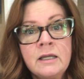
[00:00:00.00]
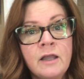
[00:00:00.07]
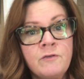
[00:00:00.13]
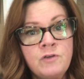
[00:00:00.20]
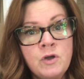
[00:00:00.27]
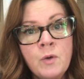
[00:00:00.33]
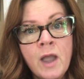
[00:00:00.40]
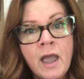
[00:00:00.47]

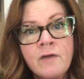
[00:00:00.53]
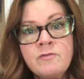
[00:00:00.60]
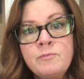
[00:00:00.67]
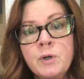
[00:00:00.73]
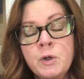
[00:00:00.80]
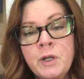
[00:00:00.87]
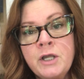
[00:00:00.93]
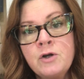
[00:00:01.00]
If you have
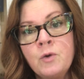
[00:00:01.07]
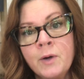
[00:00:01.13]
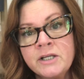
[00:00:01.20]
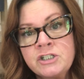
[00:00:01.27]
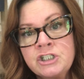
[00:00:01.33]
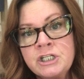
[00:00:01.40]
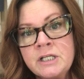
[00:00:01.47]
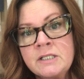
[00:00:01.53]
burning
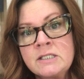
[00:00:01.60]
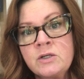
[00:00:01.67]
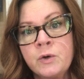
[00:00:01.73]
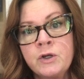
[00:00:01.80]
questions